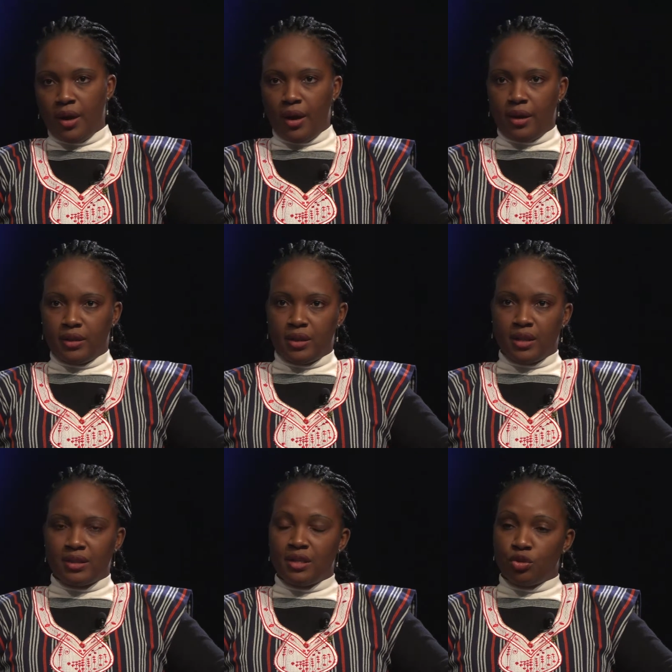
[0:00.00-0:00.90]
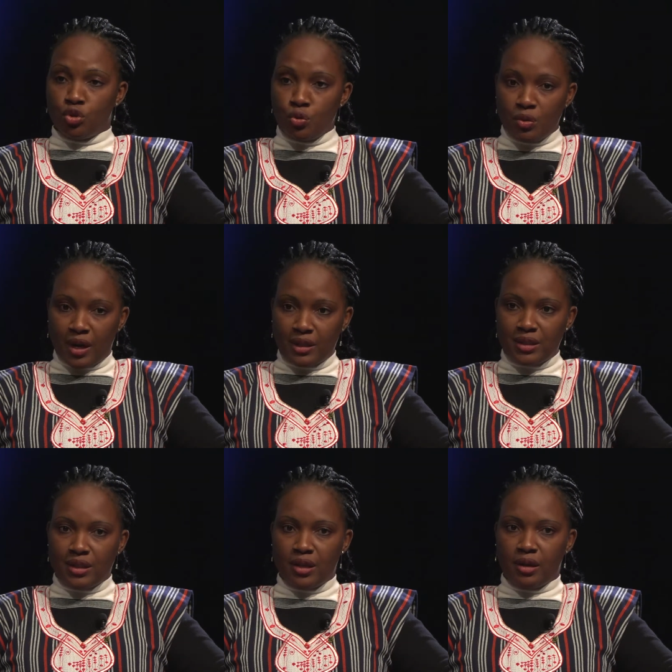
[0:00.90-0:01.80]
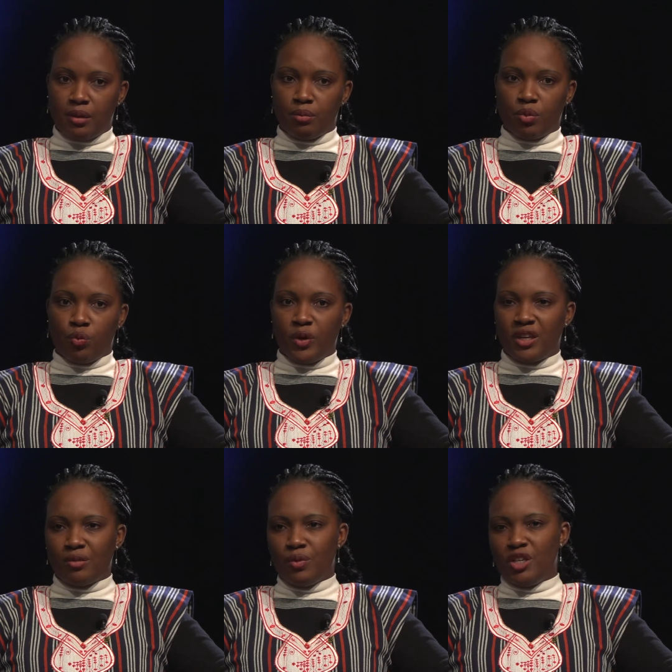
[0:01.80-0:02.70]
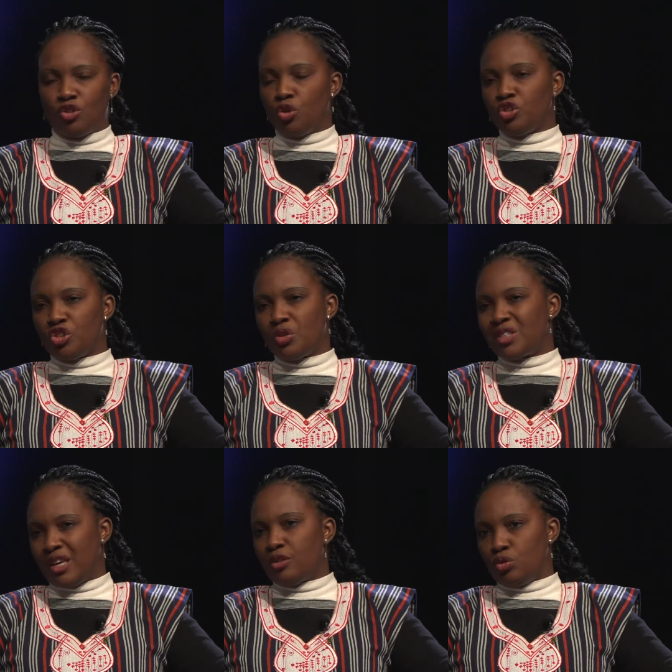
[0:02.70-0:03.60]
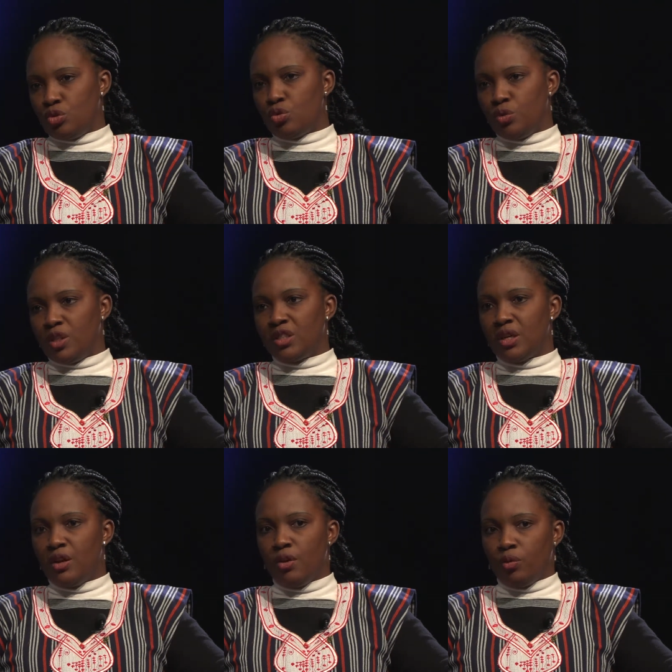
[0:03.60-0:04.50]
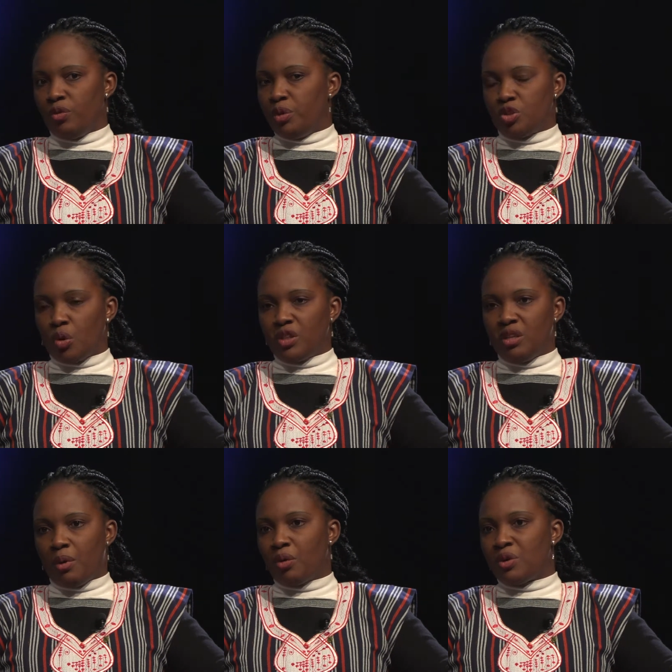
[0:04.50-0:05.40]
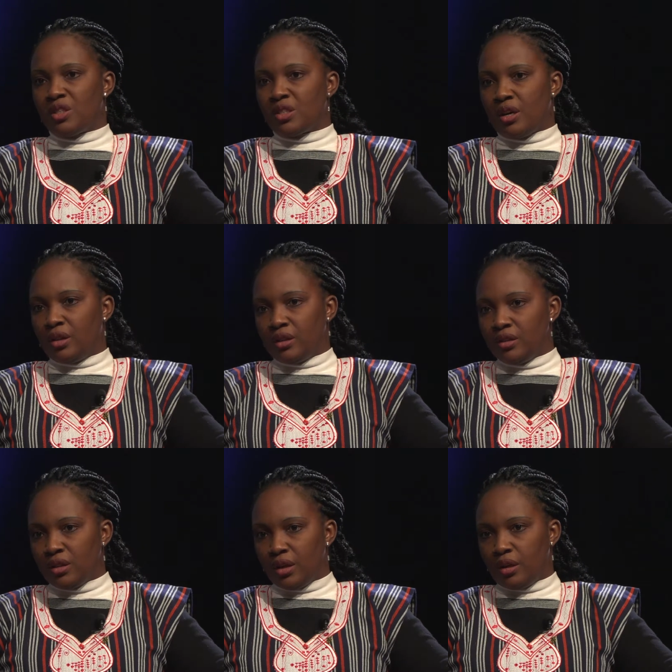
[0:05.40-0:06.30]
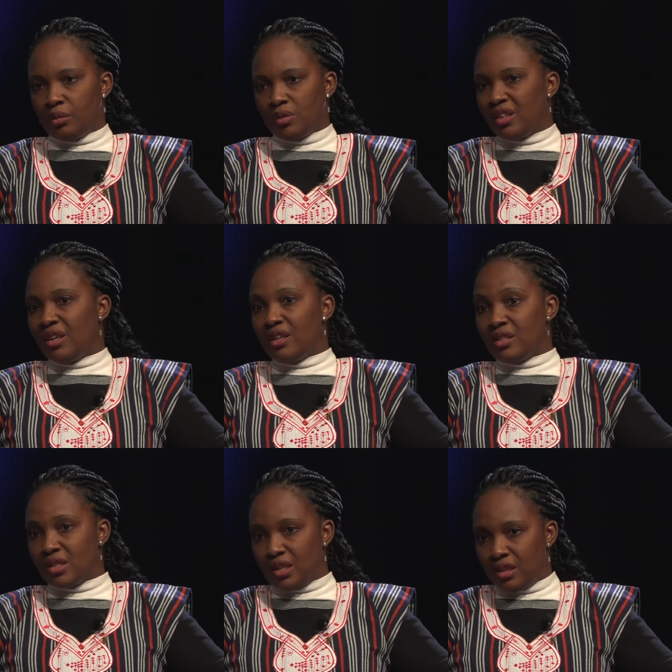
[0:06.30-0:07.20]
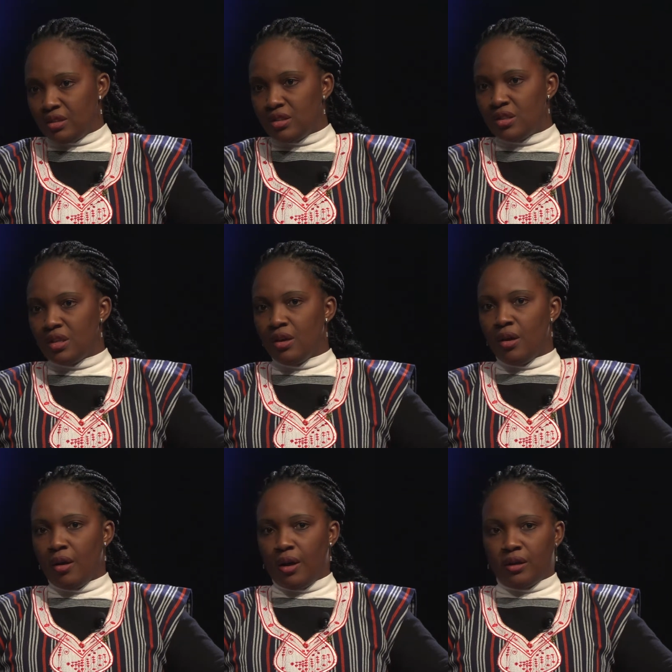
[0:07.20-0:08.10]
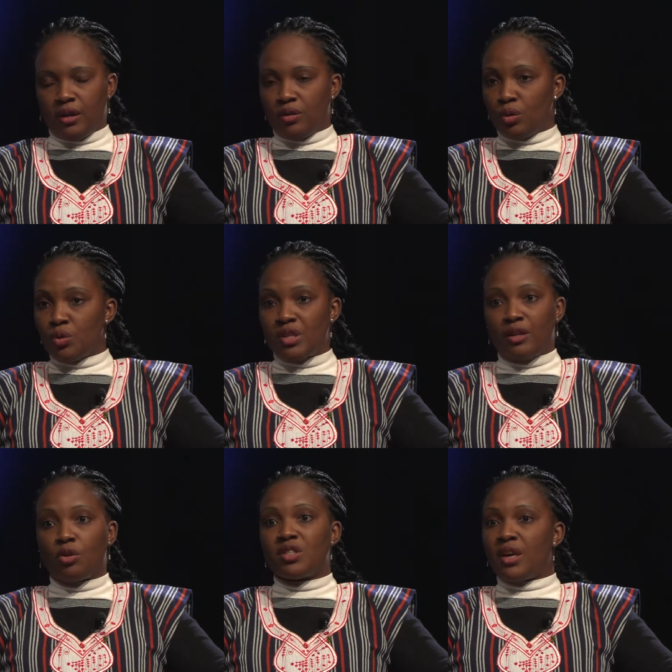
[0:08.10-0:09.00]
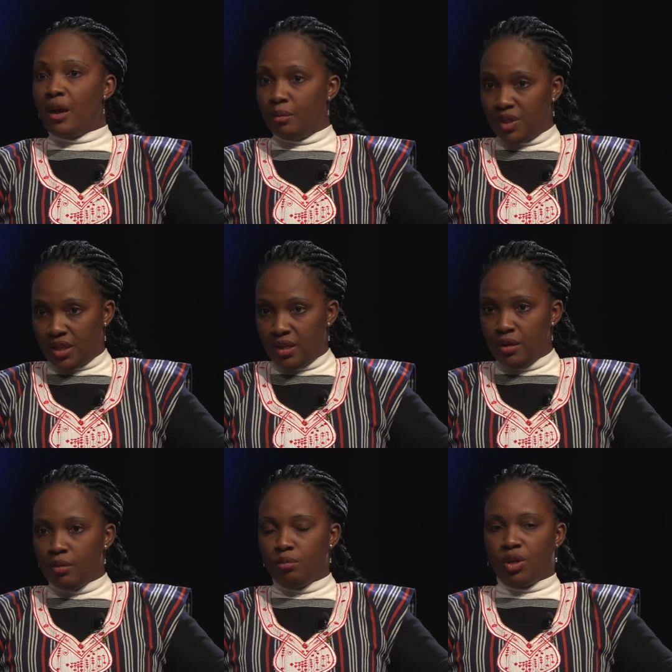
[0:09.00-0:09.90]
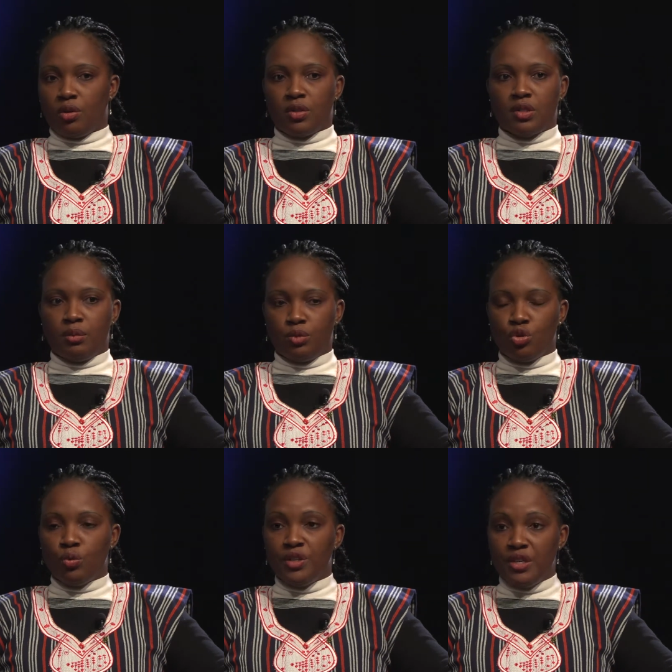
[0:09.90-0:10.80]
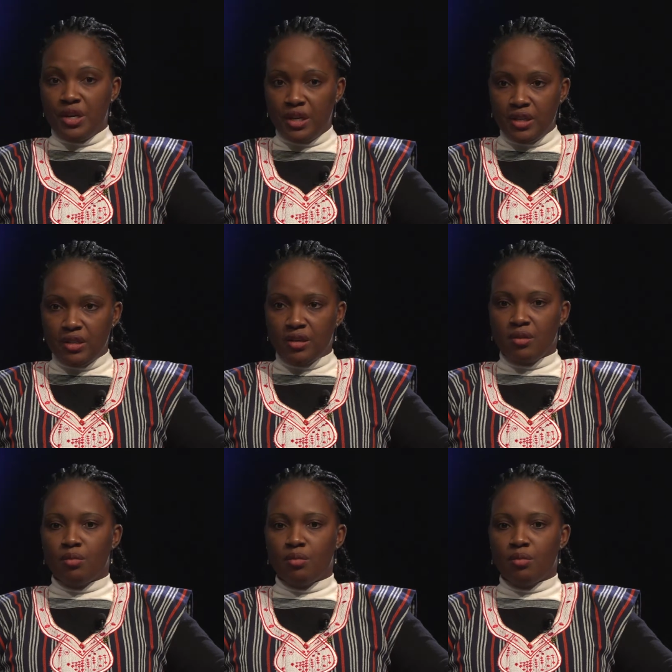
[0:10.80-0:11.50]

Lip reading: And as they do that, we don't just get to do it. We've been talking about critical thinking skills, and those are not empty, because you will need